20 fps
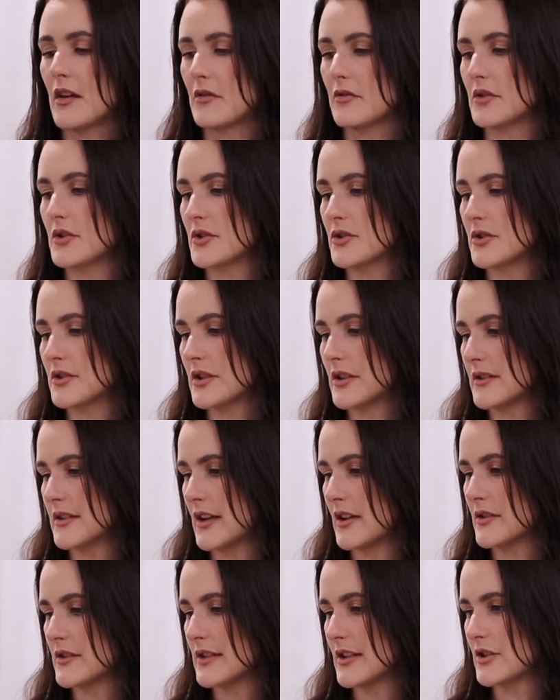which
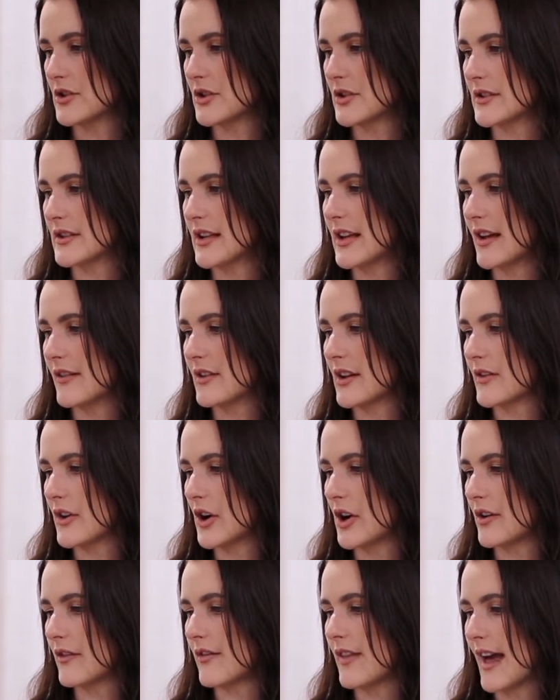sounds interesting. I've never
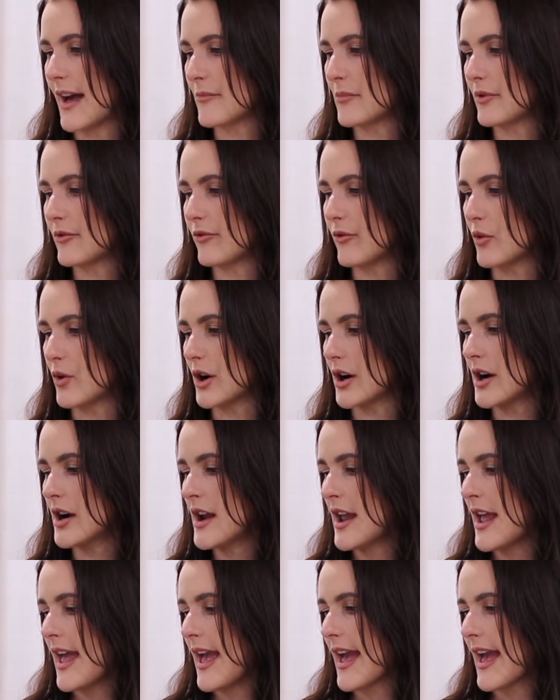heard of that
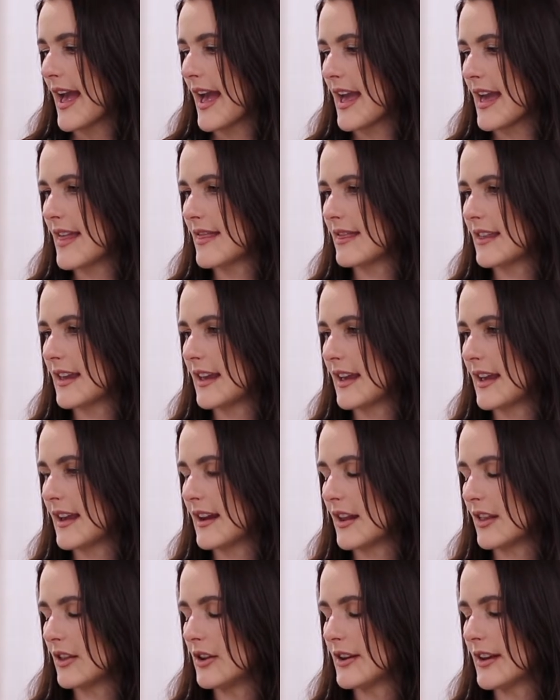before. And
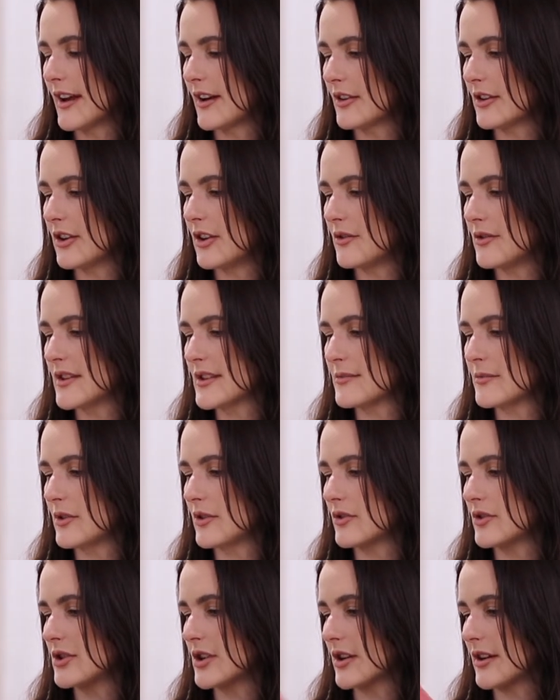then look how cute this
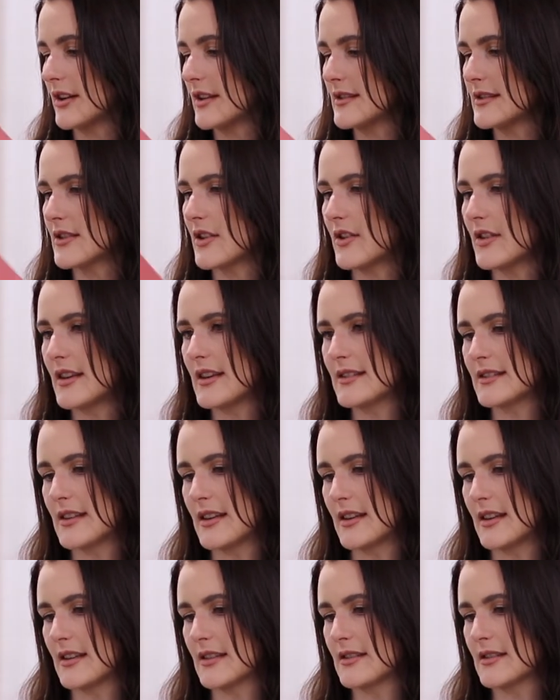milk jug is. So this
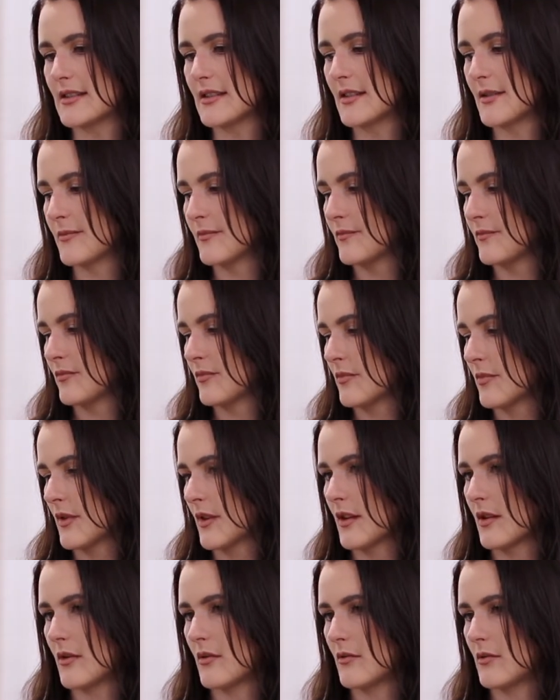is,
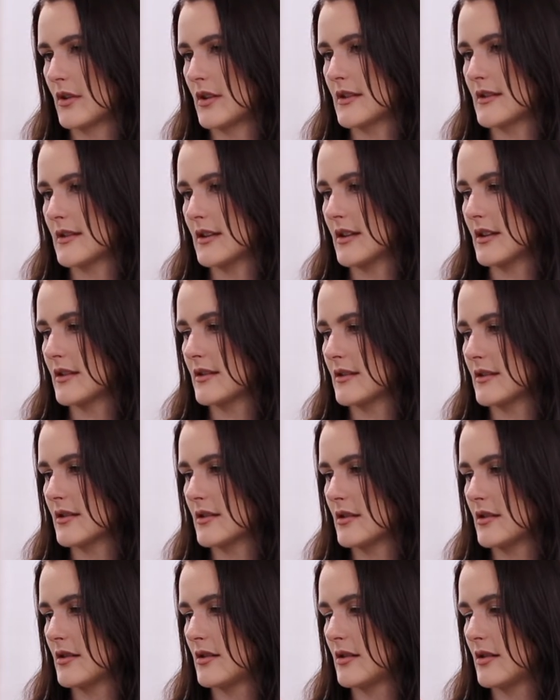what is
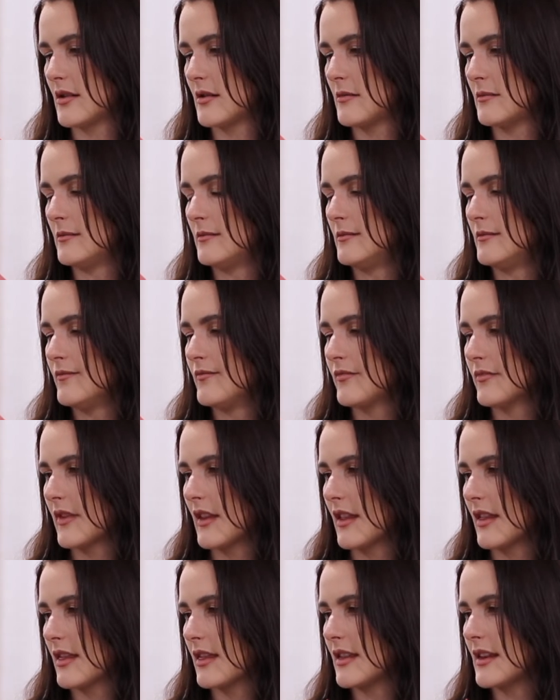this?
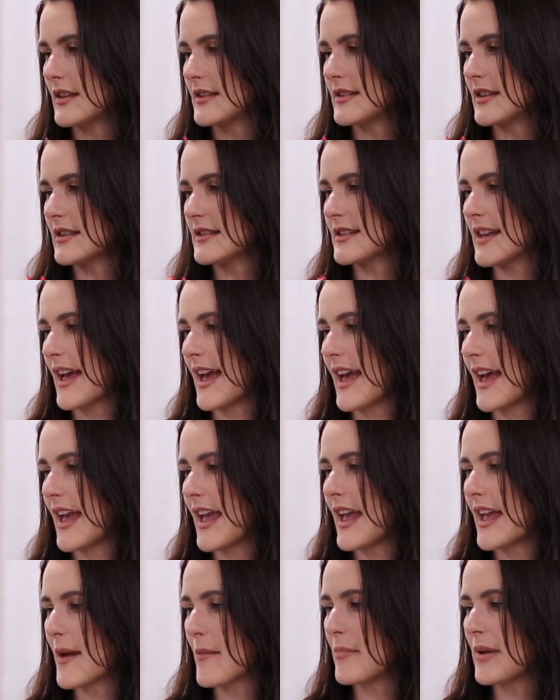This is
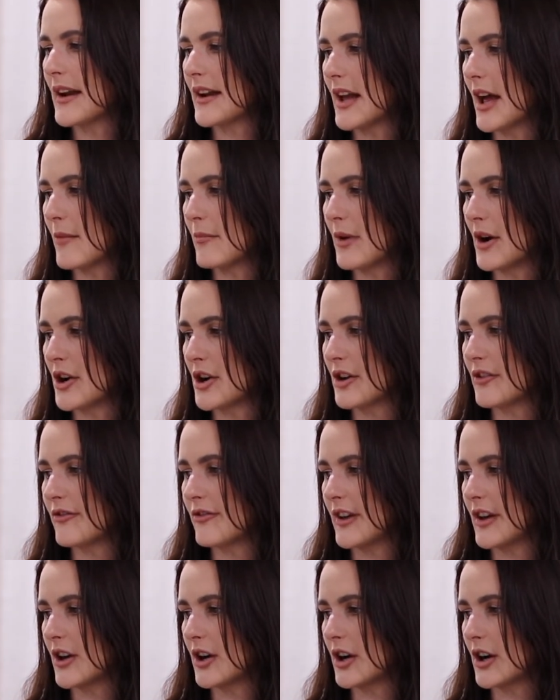a peanut butter
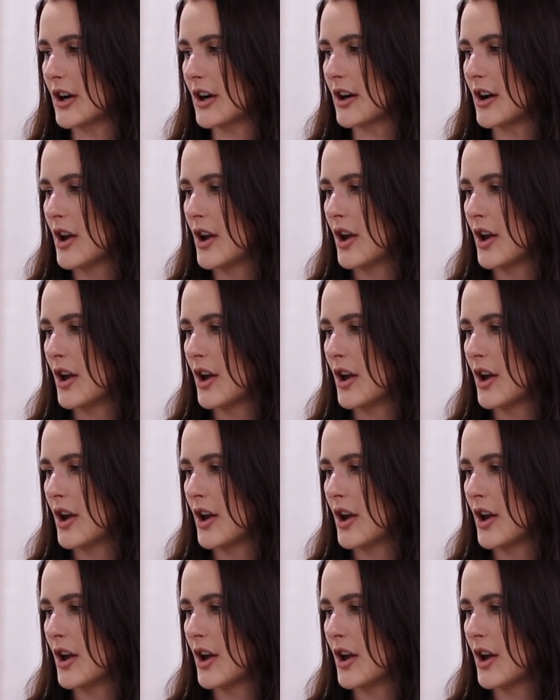finger